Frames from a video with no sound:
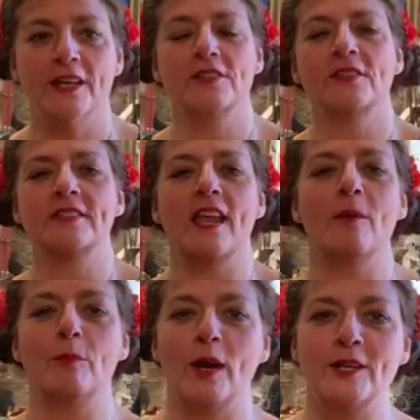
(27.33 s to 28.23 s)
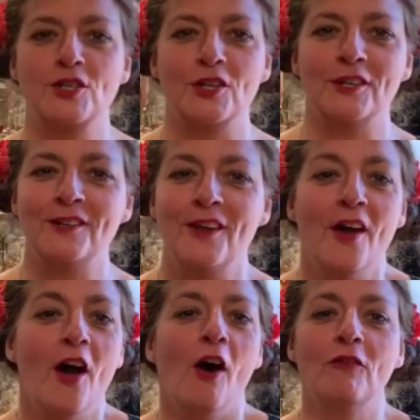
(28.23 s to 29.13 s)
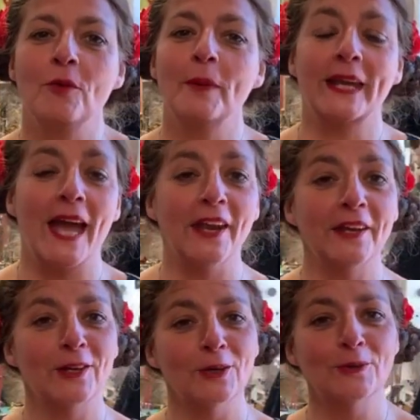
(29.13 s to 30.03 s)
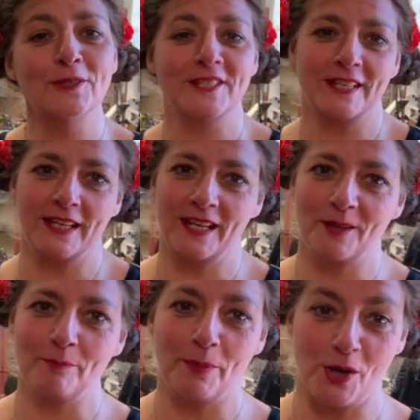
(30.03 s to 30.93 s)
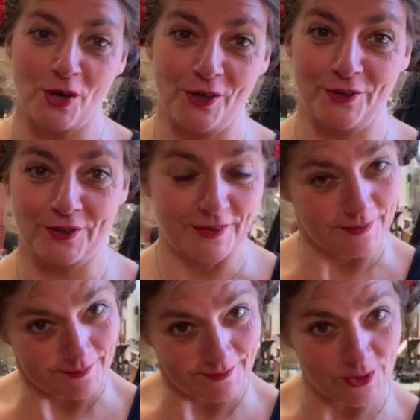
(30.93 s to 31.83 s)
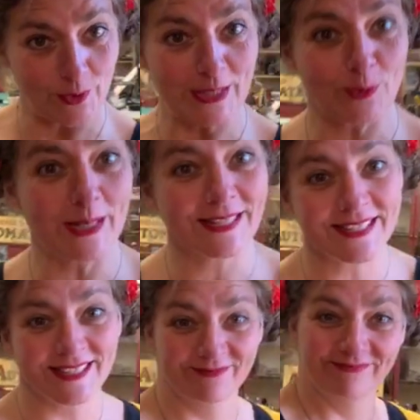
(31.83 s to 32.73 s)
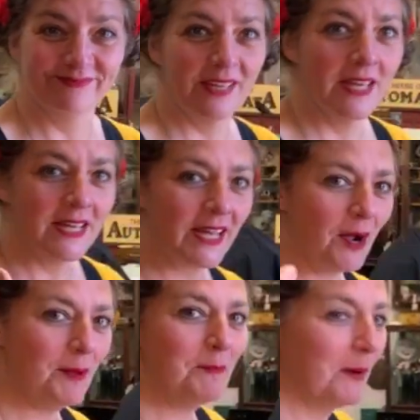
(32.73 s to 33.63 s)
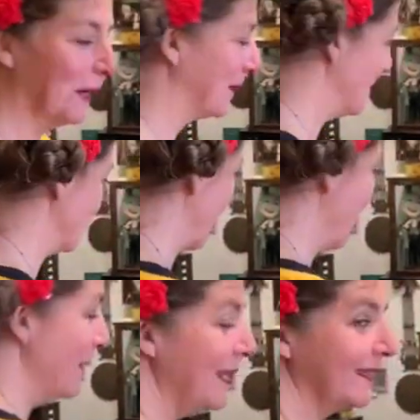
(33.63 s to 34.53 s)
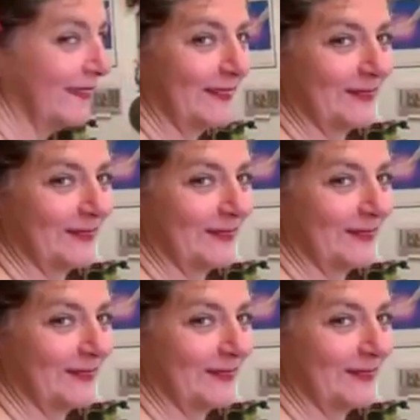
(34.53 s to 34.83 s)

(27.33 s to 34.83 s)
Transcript: is a celebration of the mechanical singing bird. Tweet, tweet! Come in, Michael, come in.